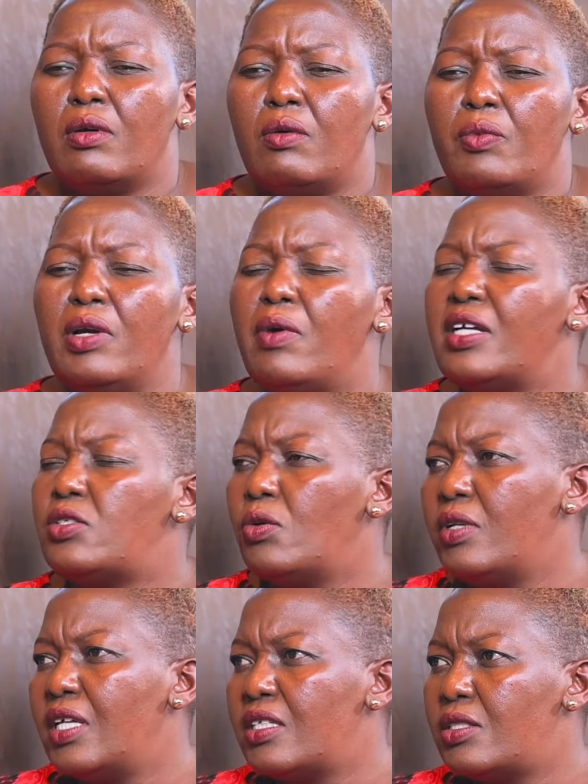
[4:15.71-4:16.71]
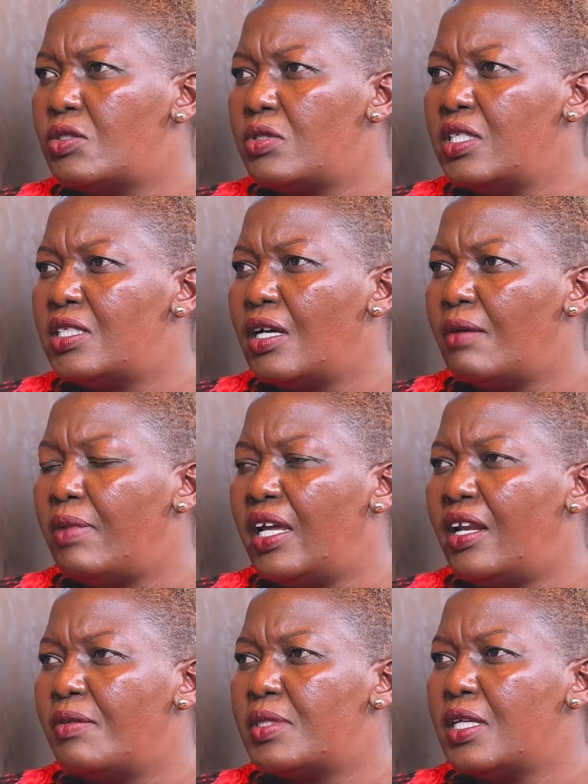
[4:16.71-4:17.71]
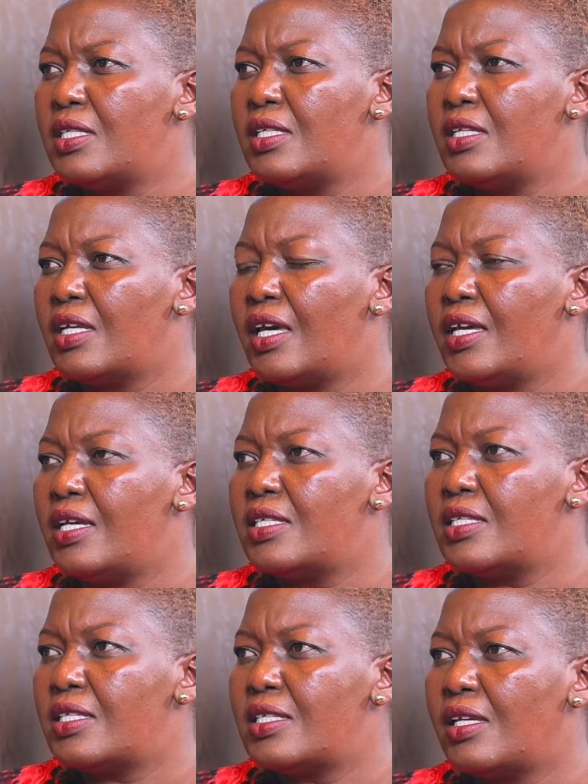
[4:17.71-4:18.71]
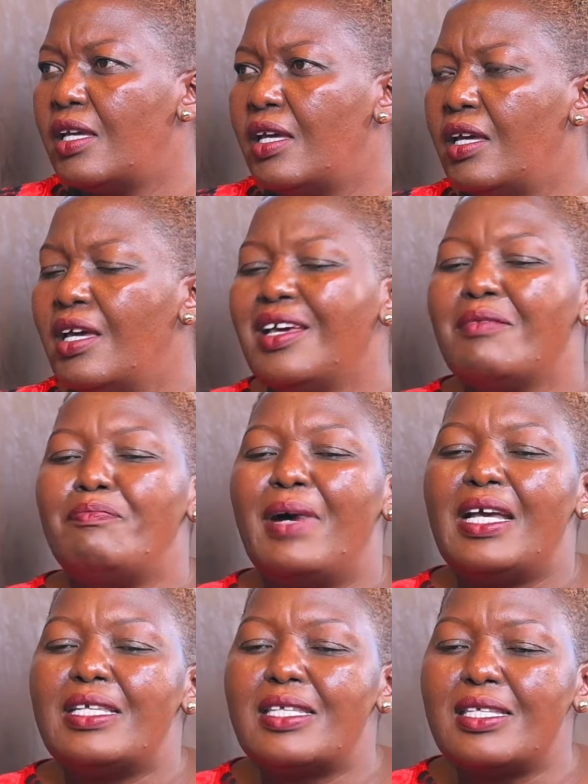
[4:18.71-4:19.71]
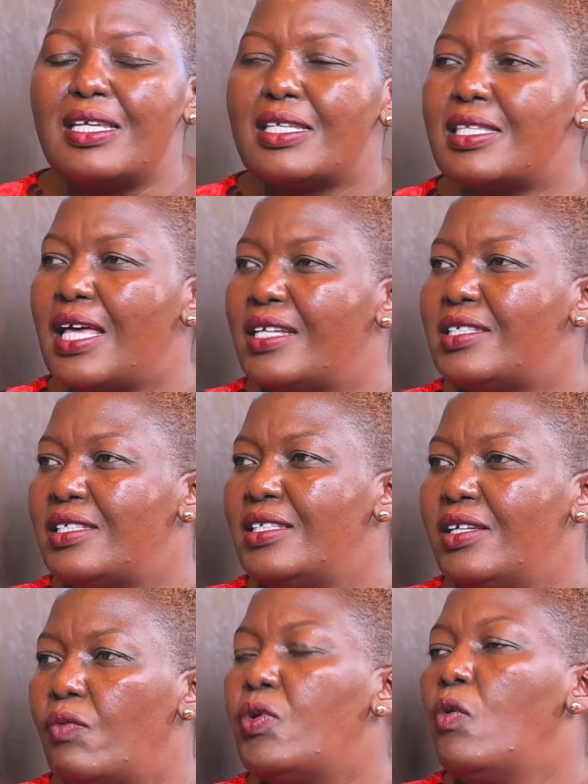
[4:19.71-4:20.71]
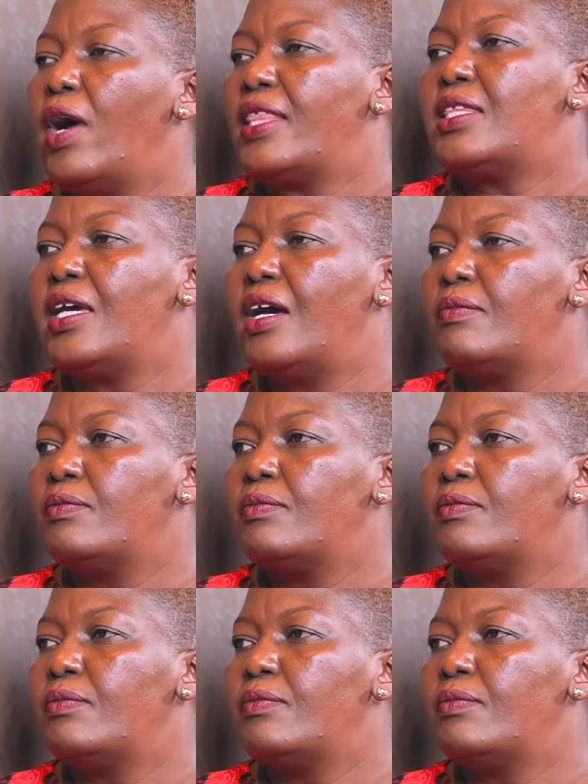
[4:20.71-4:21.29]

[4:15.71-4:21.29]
We were told that Junita Bynum is in KICC. By 6:30, we were there.